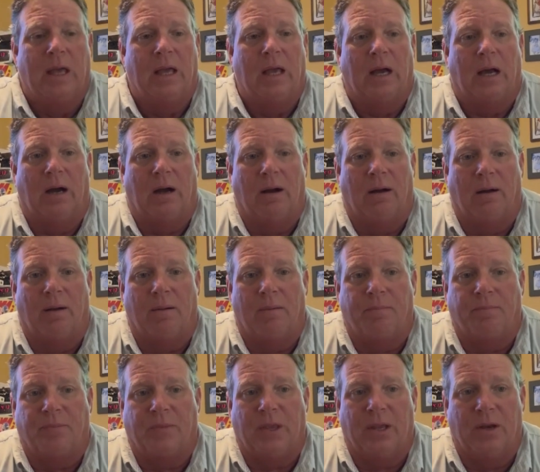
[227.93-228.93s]

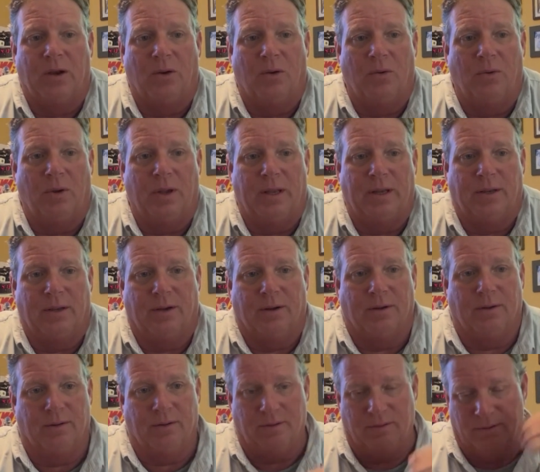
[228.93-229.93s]
You know, and
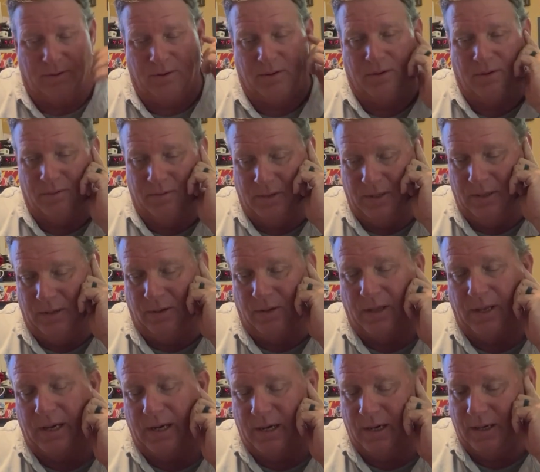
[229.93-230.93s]
their deal
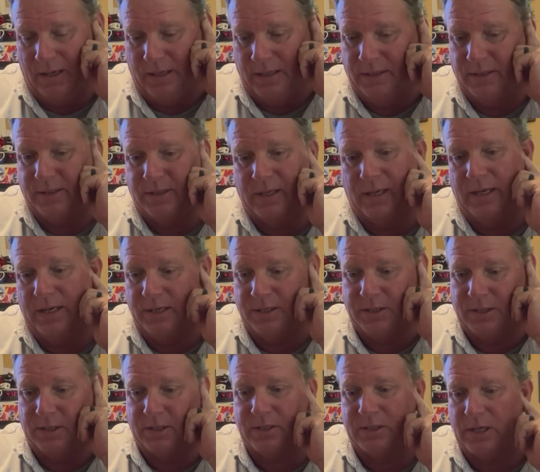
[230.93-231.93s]
there is that it's
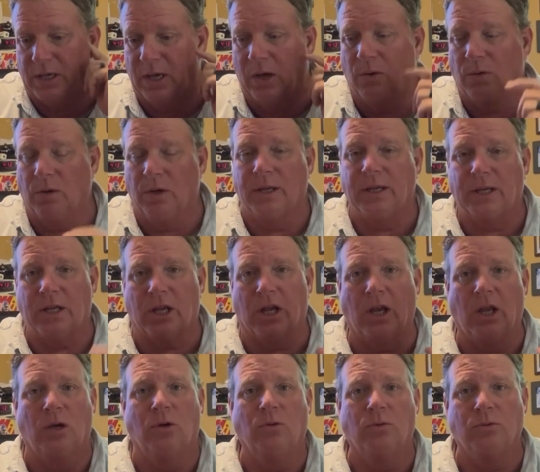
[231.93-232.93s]
a totally
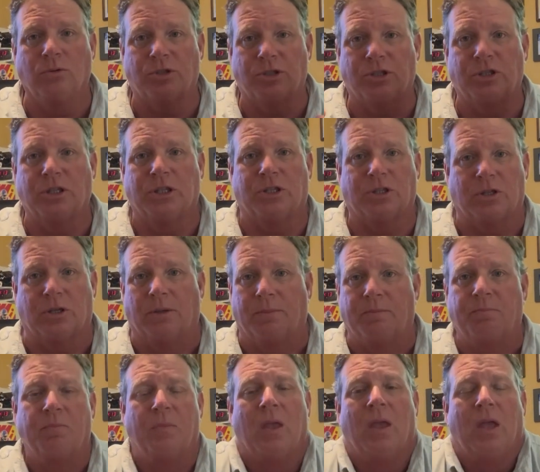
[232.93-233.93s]
closed system,
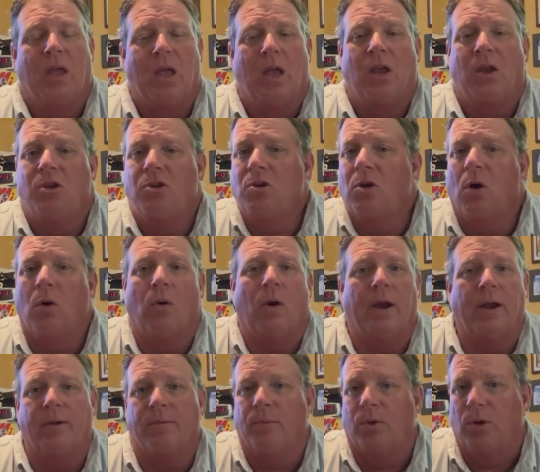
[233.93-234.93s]
no
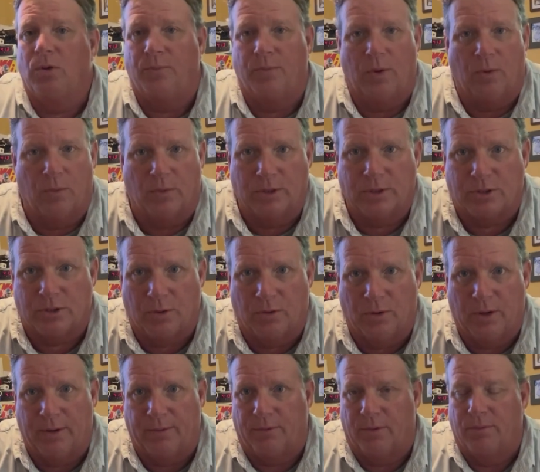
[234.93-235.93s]
air movement
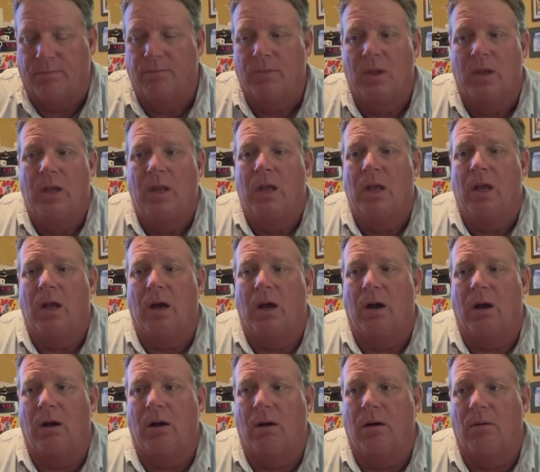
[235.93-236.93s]
whatsoever,
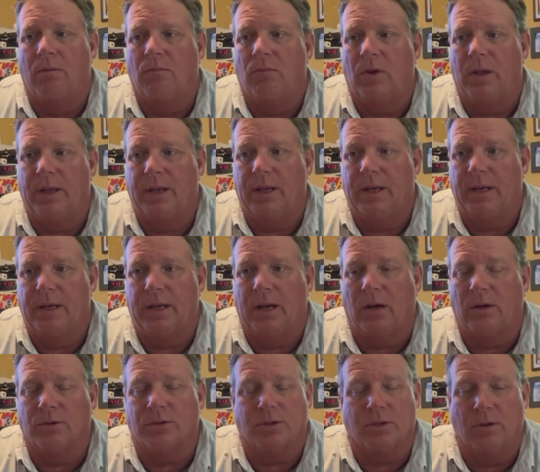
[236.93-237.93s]
and
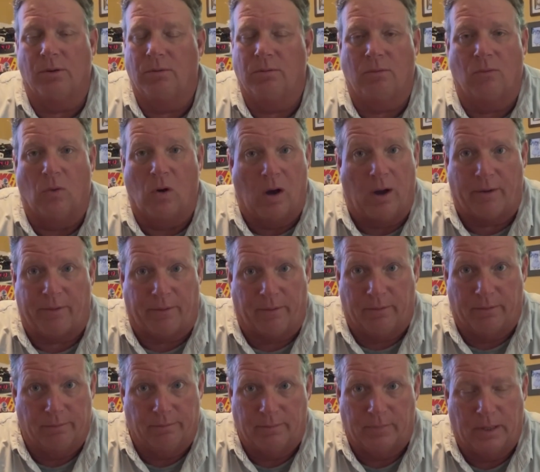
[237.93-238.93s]
also
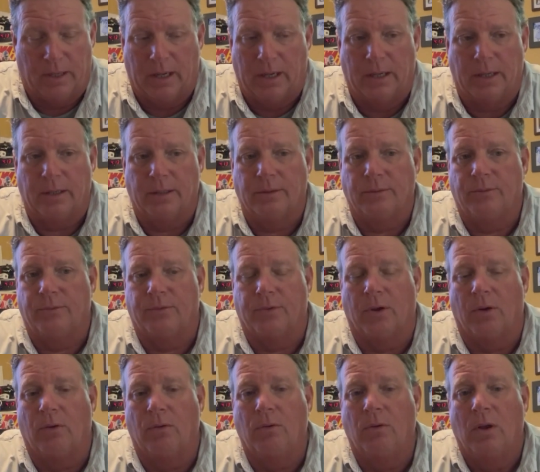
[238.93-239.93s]
water. And
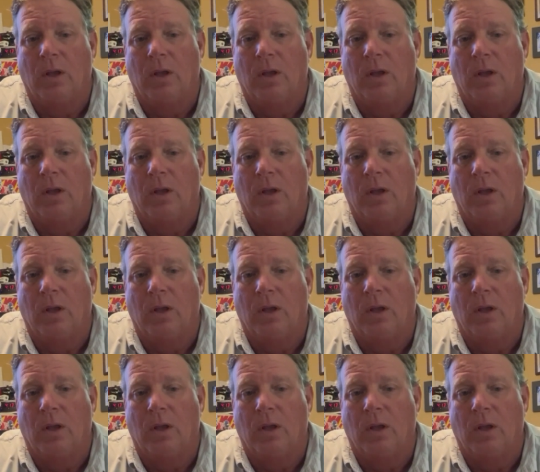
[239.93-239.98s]
so